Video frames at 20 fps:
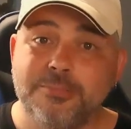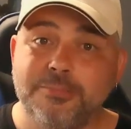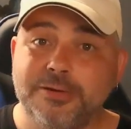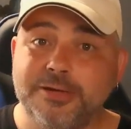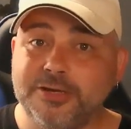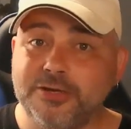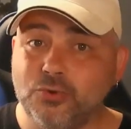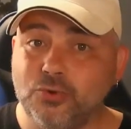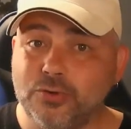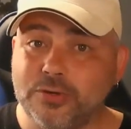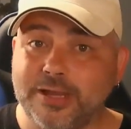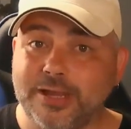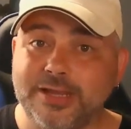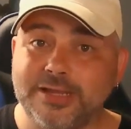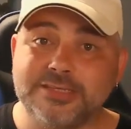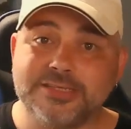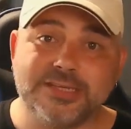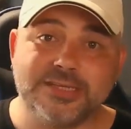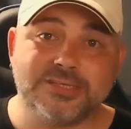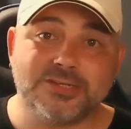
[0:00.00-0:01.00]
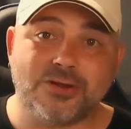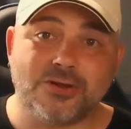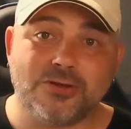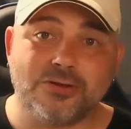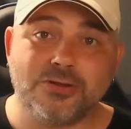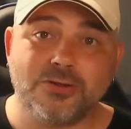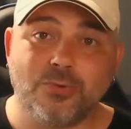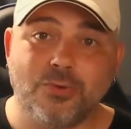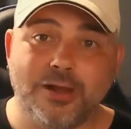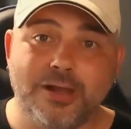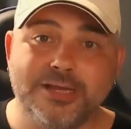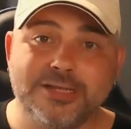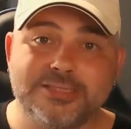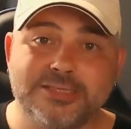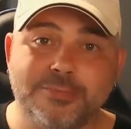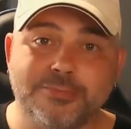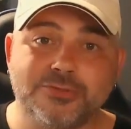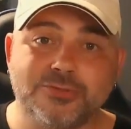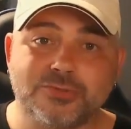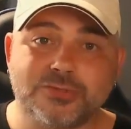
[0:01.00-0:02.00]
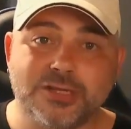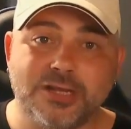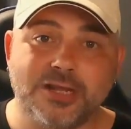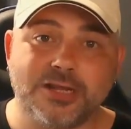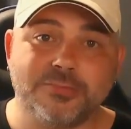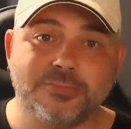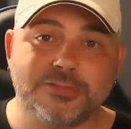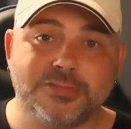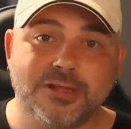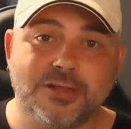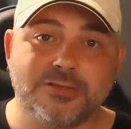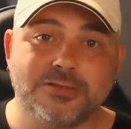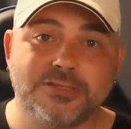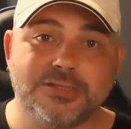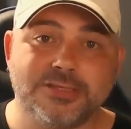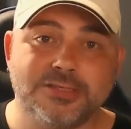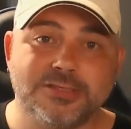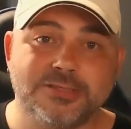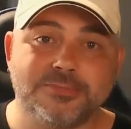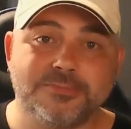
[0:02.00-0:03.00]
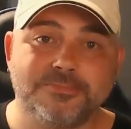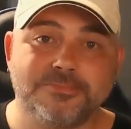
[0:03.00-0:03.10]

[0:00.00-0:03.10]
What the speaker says: But in your case, these are quite exceptional circumstances.